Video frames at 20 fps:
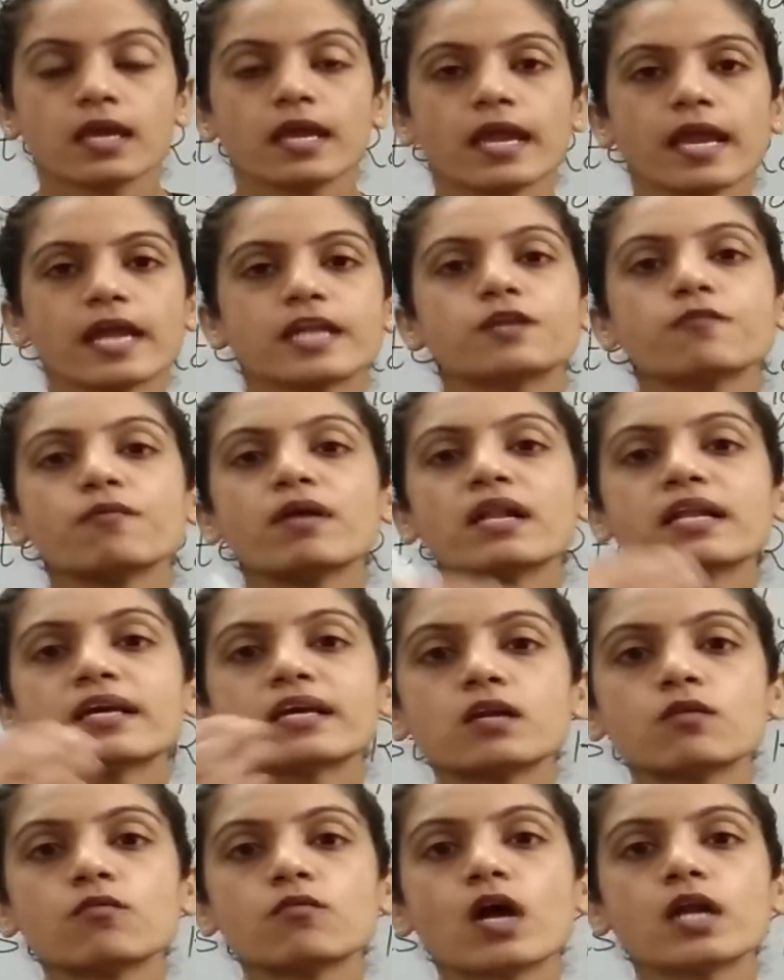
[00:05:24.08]
it will
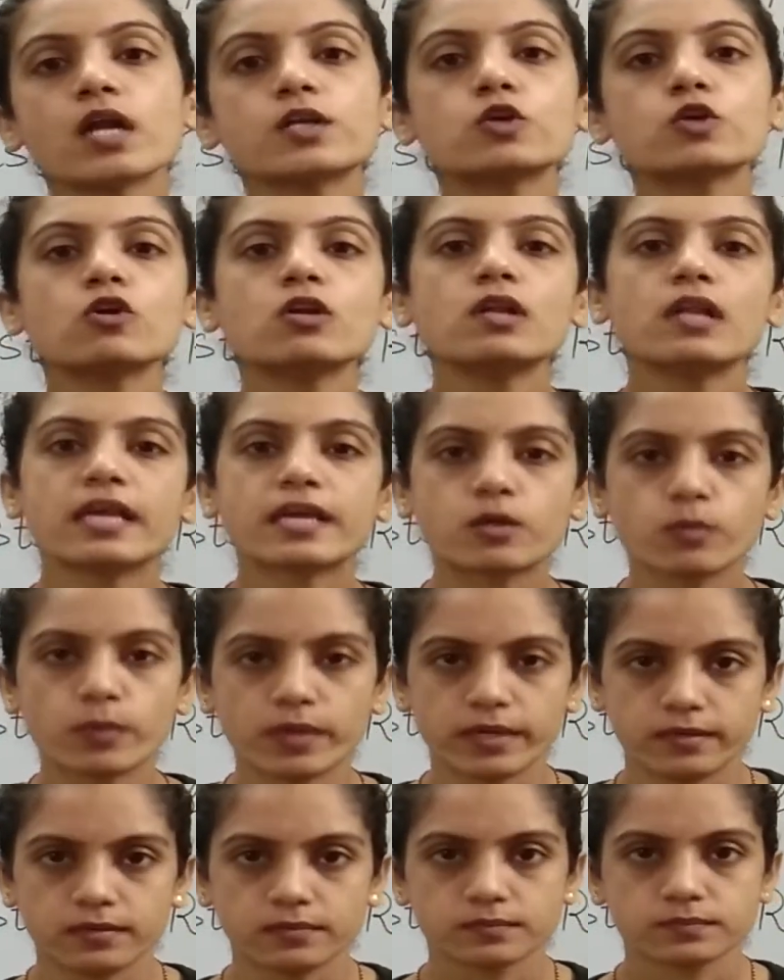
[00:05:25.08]
convert to
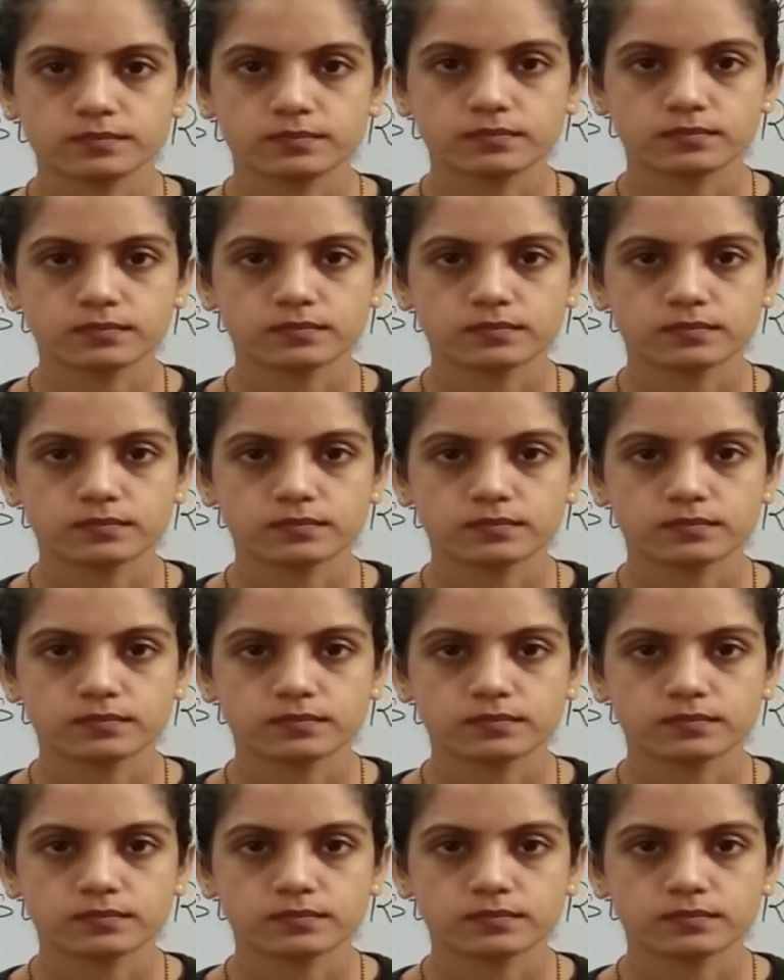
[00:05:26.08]
liquid,